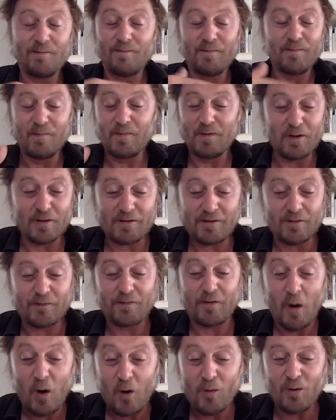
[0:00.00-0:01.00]
lots of
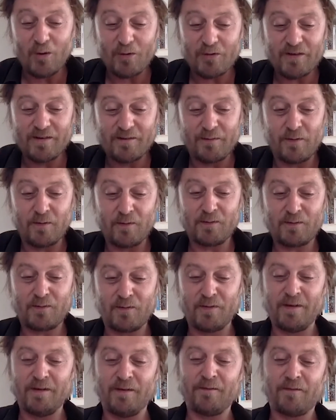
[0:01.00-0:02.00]
hours in
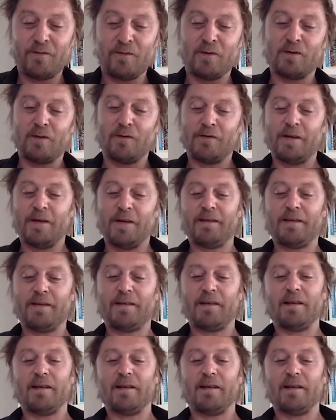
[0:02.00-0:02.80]
front of it,